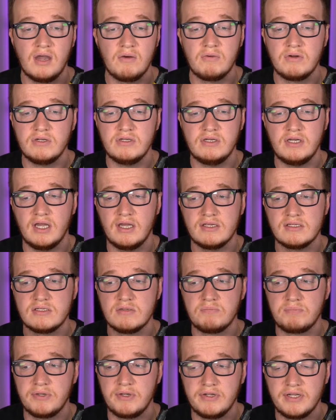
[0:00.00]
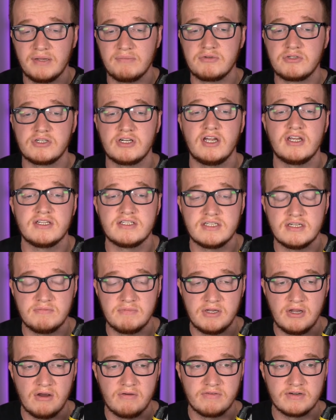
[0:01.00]
I want you guys to build up trust in
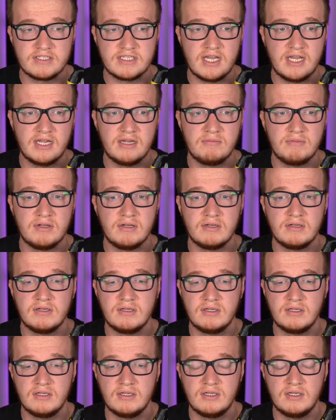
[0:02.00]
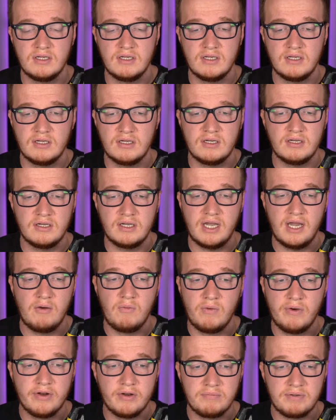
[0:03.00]
me over time, and I
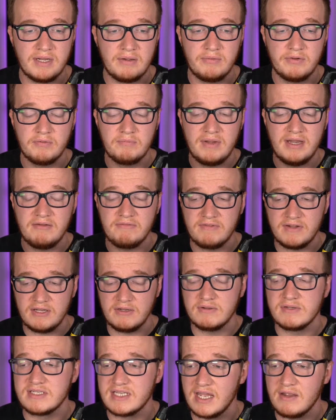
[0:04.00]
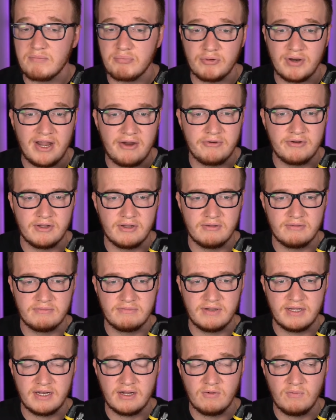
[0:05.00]
want to be able to make videos that I'm proud
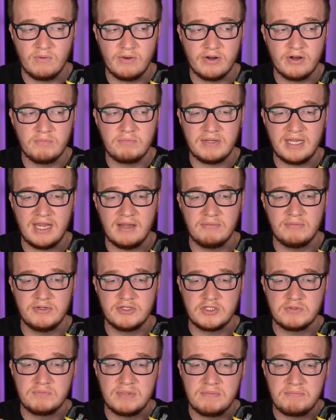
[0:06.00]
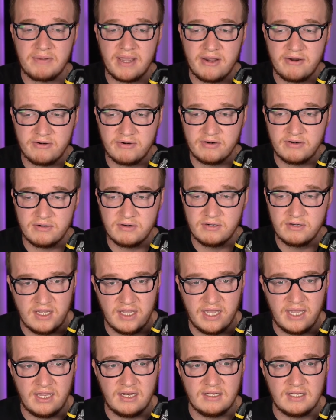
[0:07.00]
of, and I want to be able to be better,
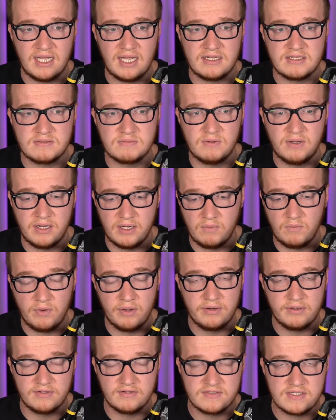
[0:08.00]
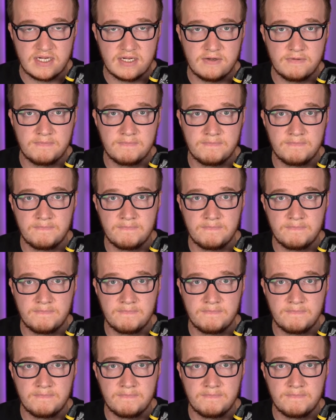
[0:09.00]
and that's what I wanted to say.